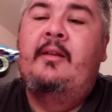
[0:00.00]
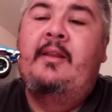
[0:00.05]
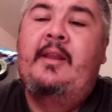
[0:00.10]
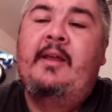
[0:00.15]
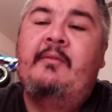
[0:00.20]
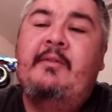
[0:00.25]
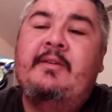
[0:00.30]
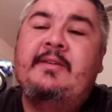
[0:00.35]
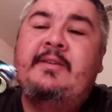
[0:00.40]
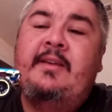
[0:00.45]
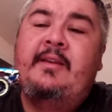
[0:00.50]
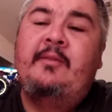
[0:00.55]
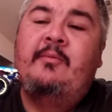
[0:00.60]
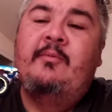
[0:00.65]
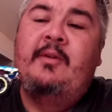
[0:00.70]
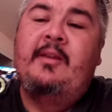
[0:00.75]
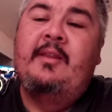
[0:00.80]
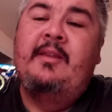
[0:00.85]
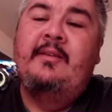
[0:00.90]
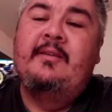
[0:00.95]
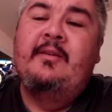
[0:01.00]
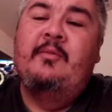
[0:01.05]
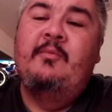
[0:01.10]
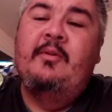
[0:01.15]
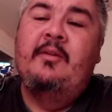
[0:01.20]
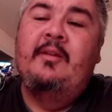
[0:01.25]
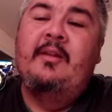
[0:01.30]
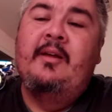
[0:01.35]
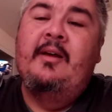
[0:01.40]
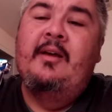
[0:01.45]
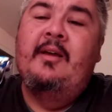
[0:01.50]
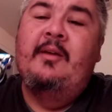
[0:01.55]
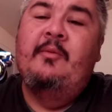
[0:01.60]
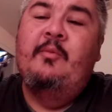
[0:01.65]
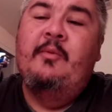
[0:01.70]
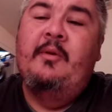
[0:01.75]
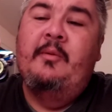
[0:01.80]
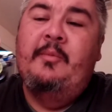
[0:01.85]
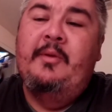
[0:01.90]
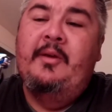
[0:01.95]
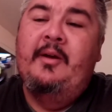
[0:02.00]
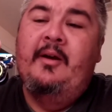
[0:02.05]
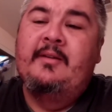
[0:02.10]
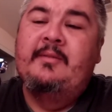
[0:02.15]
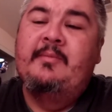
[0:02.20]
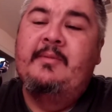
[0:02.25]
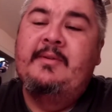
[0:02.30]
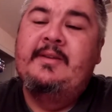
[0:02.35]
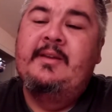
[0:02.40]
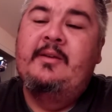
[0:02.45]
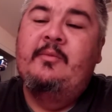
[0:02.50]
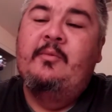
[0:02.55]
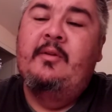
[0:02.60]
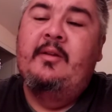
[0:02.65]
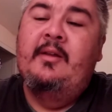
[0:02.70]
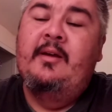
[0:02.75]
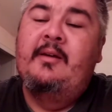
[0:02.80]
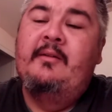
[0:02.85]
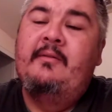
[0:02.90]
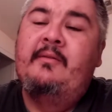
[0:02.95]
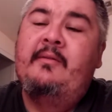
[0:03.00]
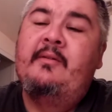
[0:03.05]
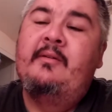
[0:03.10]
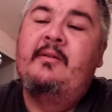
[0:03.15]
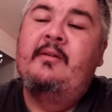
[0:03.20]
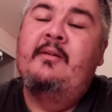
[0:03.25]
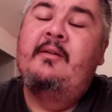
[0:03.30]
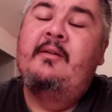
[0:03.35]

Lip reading: Never seen one of these in real life. It'd be awesome to see in real life.